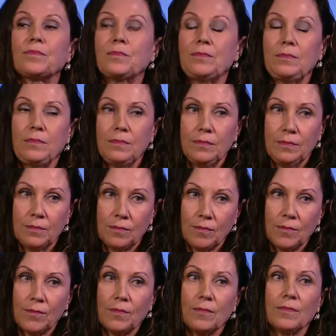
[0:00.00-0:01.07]
both of
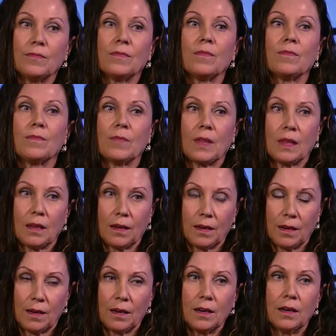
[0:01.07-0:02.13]
you, um,
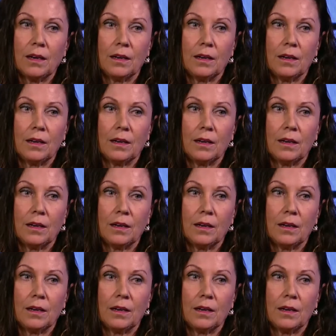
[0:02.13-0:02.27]
you know,